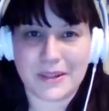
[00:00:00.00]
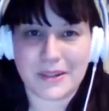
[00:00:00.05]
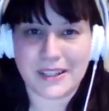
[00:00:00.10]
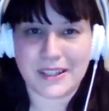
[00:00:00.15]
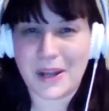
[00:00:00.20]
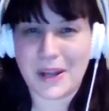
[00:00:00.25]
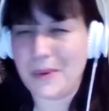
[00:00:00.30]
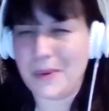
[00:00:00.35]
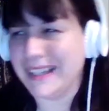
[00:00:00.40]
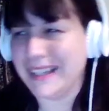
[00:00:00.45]

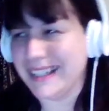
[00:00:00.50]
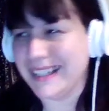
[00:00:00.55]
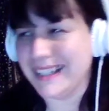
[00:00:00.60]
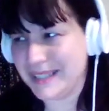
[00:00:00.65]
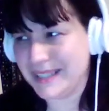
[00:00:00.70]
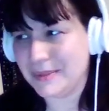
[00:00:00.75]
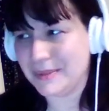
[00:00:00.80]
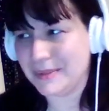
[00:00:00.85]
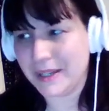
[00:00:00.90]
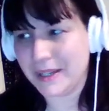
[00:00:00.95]
knowing that this
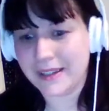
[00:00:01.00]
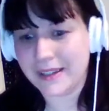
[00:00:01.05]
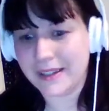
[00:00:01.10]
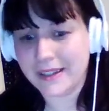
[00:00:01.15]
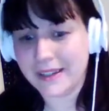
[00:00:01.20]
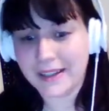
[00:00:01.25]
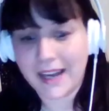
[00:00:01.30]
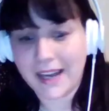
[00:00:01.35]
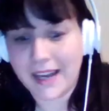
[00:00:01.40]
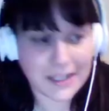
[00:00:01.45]
one
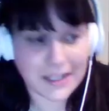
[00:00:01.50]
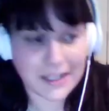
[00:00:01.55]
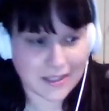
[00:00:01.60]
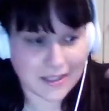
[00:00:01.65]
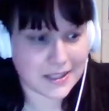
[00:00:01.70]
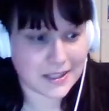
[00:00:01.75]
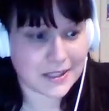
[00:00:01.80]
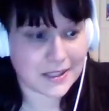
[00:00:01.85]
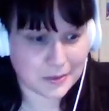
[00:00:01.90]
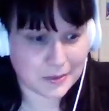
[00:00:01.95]
hates
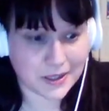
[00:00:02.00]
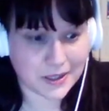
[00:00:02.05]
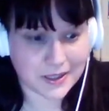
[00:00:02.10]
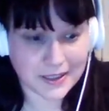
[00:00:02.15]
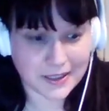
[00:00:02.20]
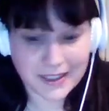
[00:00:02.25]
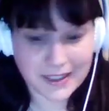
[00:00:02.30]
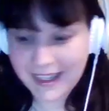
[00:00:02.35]
this one,